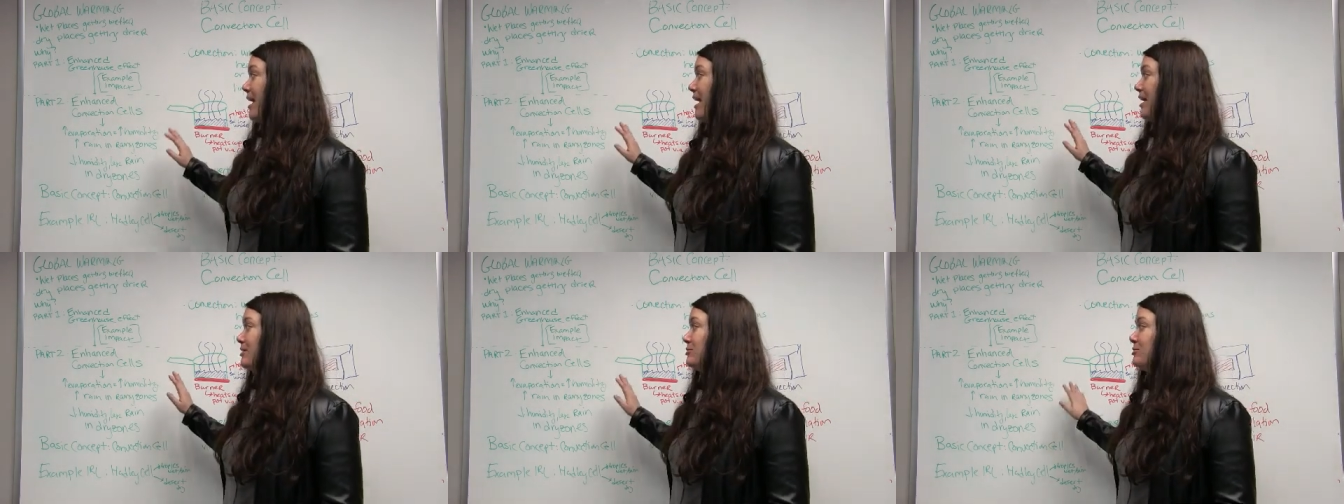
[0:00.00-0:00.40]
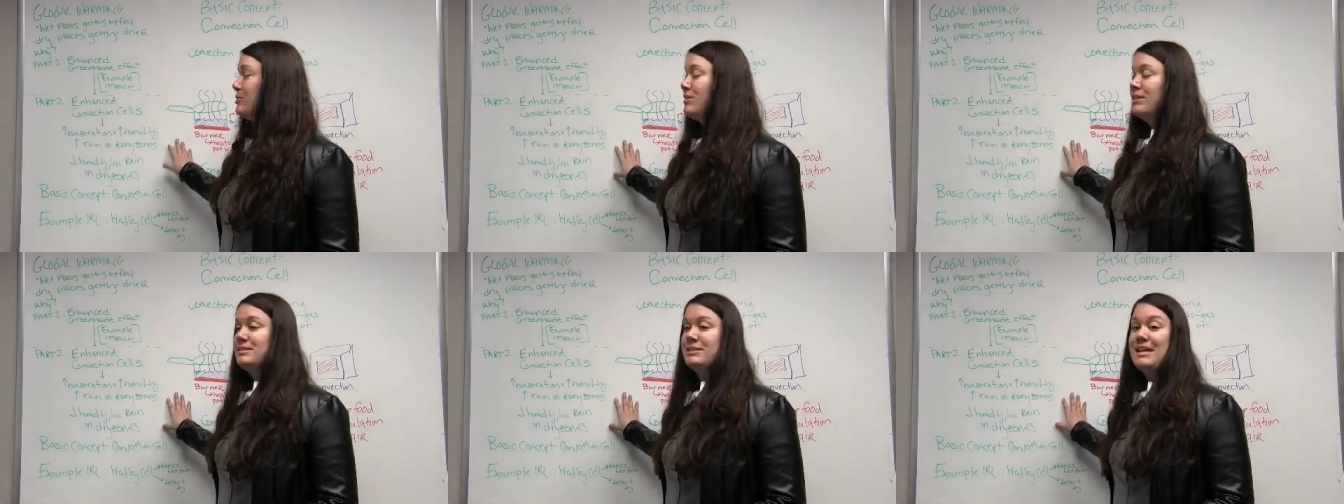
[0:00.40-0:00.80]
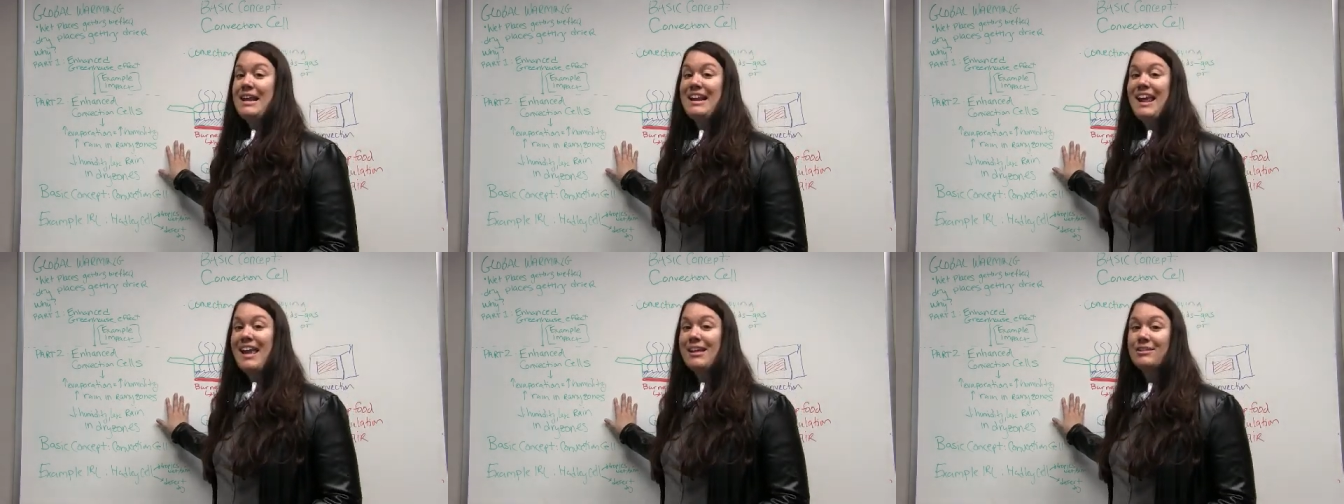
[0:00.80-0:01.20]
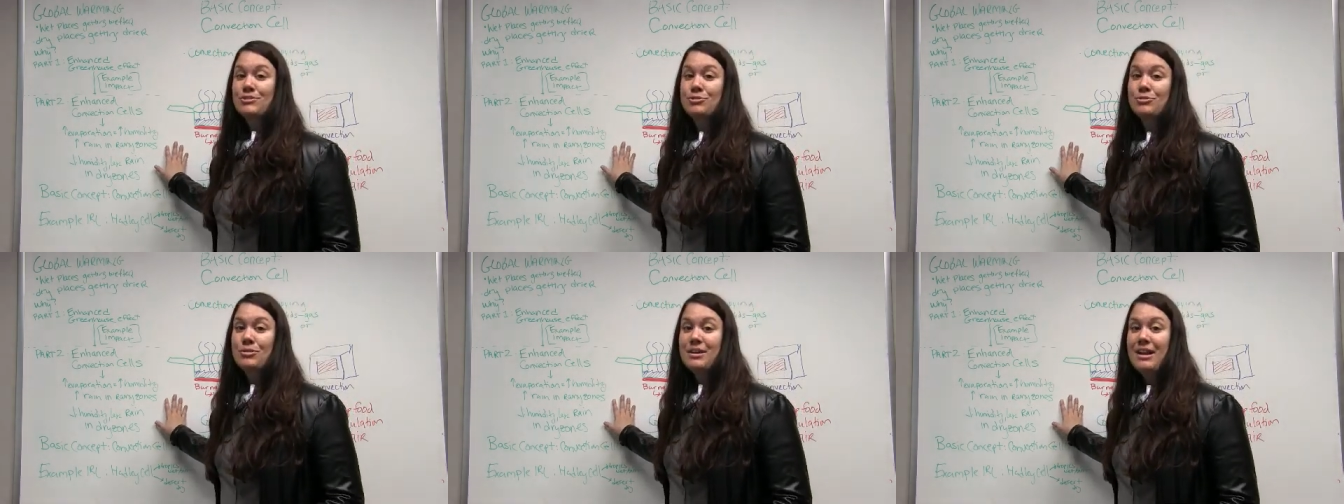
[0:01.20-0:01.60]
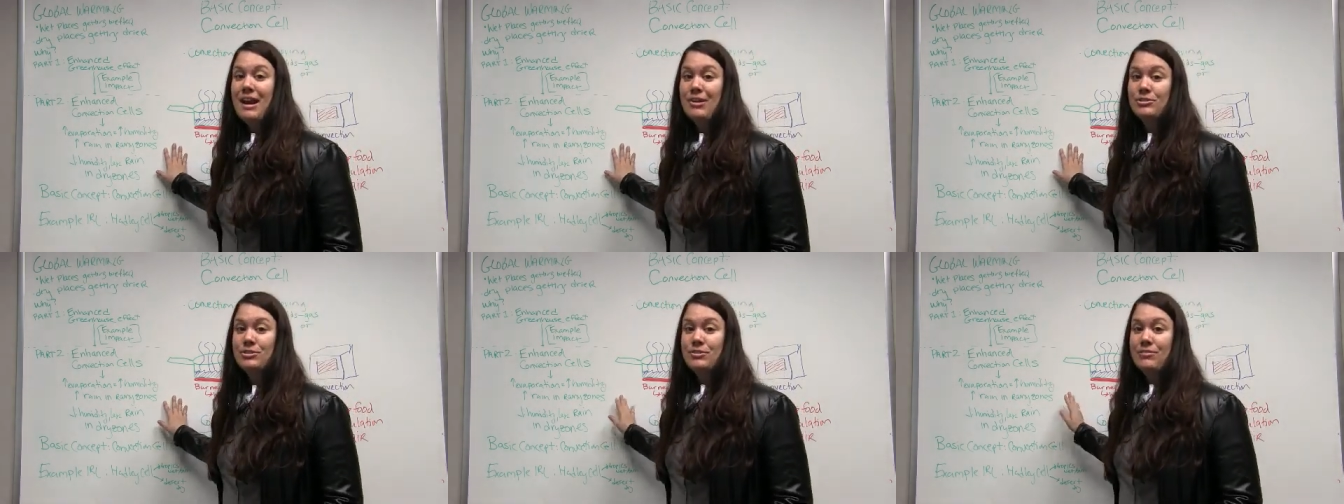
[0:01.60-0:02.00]
And so this enhanced
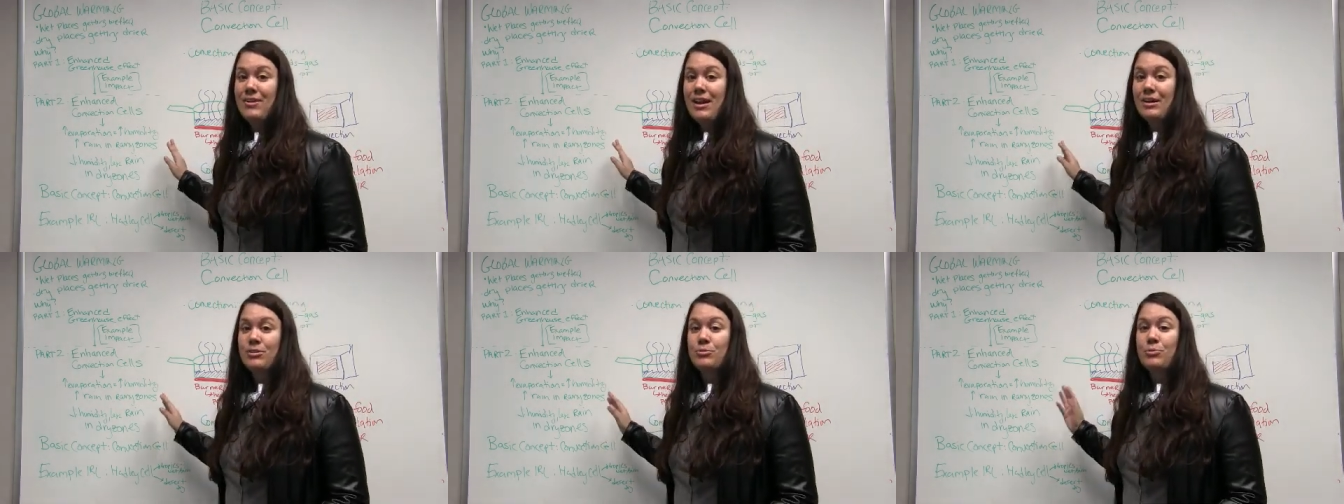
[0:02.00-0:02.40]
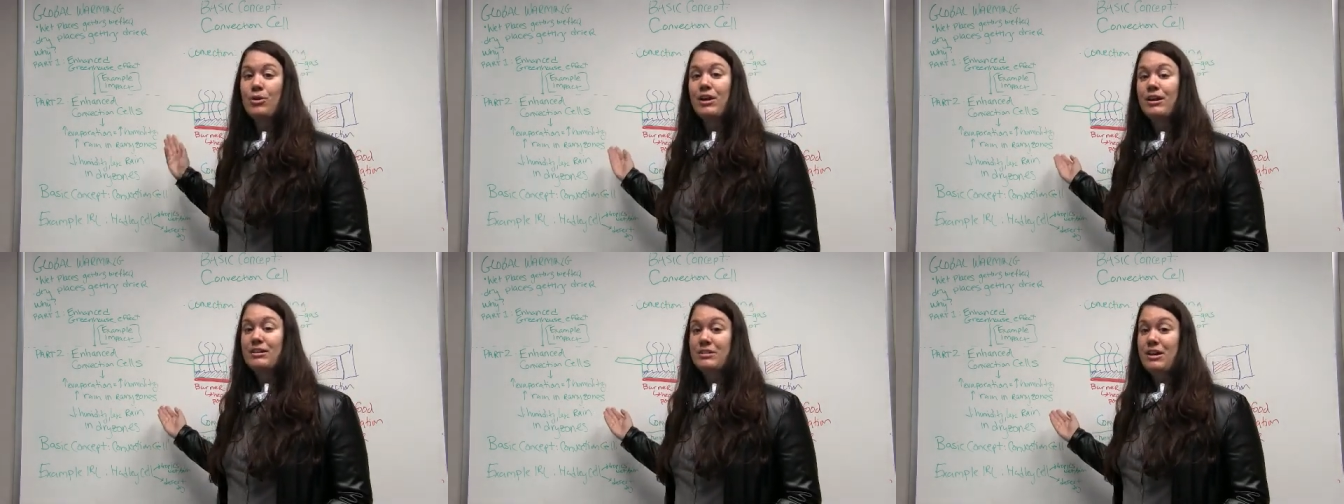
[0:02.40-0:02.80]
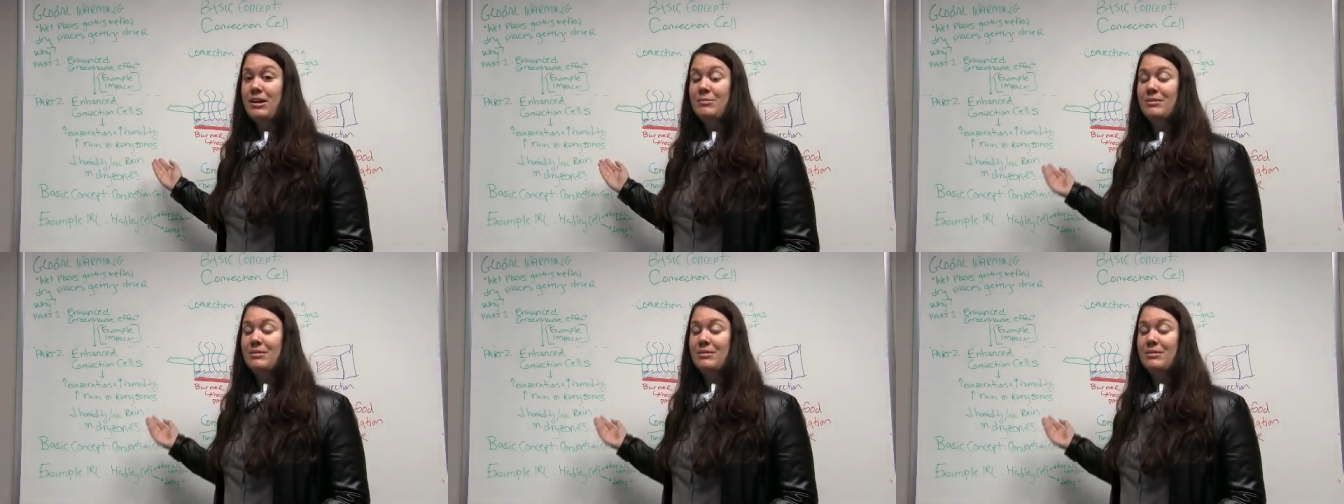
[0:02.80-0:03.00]
greenhouse effect, we're going to talk